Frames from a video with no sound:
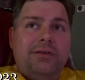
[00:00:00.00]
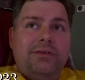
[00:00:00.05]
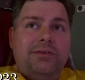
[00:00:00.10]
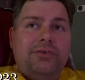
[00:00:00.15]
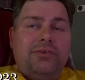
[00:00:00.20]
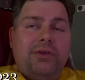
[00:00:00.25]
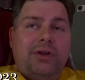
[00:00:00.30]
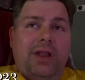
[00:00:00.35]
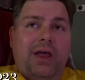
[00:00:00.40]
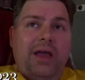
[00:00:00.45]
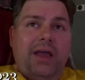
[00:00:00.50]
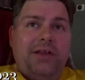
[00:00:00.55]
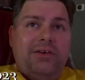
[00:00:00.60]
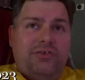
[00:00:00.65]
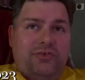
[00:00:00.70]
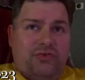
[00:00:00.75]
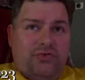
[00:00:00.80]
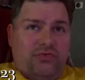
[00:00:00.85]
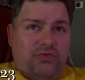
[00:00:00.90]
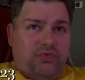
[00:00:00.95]

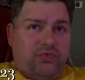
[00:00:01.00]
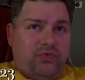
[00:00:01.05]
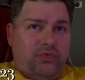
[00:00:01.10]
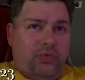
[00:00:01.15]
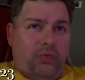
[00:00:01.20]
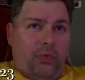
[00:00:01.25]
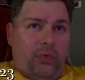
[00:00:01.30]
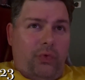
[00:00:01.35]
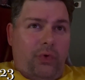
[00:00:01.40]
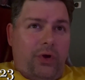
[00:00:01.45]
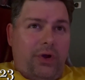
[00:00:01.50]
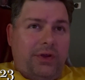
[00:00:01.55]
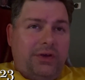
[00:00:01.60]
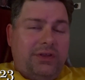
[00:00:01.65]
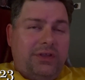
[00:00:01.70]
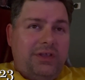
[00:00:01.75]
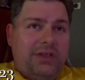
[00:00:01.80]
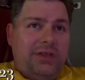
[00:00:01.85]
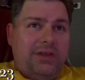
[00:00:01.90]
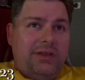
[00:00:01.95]
July
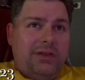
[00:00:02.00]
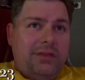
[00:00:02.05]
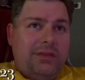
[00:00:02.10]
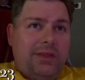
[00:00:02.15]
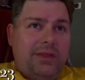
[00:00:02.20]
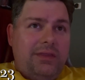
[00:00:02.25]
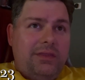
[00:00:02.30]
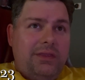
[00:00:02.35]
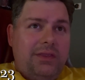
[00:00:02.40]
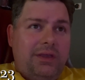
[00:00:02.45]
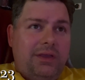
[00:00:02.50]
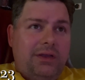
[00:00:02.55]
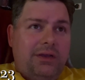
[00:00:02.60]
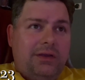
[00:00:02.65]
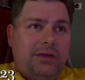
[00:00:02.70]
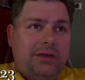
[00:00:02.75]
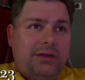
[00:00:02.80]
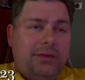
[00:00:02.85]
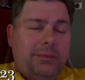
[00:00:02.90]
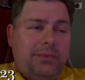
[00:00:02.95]
20th, I think?
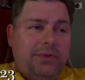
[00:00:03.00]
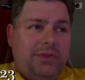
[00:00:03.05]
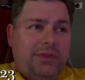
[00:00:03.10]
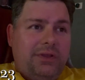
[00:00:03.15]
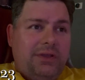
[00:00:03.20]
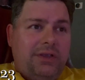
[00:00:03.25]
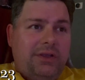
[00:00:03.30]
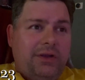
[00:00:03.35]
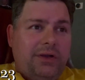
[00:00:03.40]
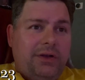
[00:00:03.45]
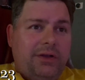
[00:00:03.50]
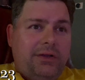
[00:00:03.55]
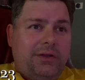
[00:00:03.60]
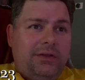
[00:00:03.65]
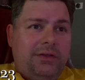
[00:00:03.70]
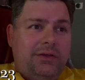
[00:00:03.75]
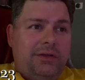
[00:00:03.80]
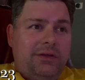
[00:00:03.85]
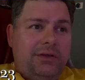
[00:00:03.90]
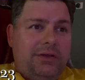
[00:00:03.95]
Let me think here.
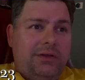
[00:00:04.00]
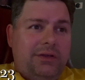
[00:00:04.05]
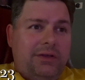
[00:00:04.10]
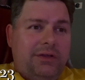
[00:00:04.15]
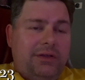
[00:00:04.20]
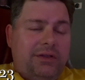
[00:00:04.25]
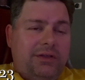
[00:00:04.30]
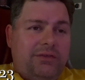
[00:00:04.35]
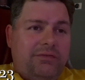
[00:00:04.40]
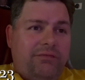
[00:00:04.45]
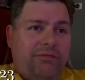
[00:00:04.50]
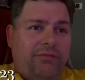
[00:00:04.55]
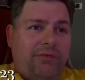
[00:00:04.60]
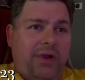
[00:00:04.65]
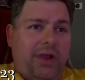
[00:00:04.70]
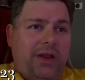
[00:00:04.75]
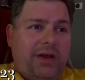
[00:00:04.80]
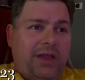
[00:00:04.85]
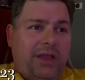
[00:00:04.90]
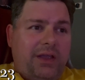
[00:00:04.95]
It's
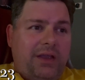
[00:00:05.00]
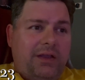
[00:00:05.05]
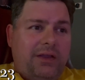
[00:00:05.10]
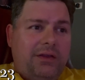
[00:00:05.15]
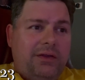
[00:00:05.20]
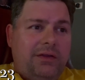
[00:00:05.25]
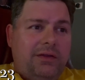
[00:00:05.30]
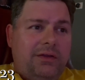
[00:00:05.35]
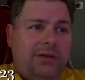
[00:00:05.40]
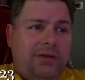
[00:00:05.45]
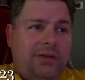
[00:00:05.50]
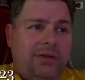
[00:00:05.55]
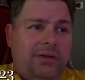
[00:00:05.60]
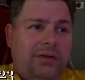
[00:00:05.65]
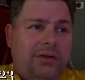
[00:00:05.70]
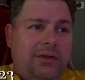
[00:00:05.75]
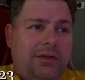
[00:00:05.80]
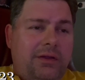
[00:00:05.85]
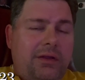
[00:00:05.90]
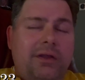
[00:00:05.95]
Friday.
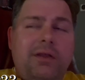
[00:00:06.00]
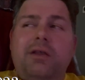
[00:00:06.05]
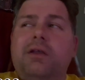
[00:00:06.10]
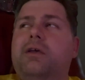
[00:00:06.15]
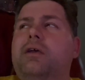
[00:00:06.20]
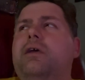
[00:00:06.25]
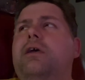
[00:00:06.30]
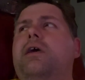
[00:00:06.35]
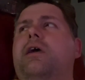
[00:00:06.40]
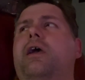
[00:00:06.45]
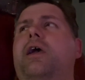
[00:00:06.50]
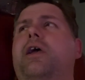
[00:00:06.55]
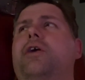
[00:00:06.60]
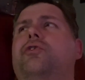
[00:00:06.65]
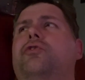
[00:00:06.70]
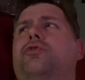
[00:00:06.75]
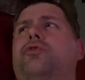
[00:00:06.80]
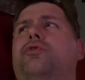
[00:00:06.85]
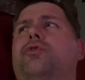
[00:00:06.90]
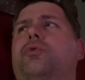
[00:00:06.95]
Hey
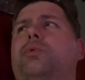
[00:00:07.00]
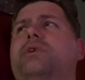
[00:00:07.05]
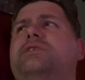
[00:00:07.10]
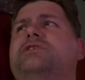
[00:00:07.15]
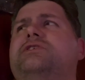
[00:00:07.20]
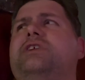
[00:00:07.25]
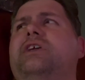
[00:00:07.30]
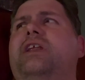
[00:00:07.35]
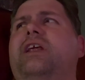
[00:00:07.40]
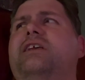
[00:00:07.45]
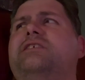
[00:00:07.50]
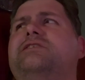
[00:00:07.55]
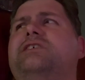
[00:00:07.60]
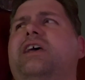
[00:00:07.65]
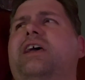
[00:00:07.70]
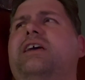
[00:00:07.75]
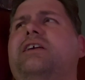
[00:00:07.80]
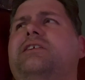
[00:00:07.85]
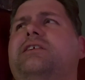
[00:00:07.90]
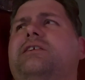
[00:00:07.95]
Google, what's today's
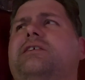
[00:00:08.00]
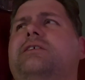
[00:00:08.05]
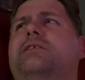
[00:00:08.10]
date?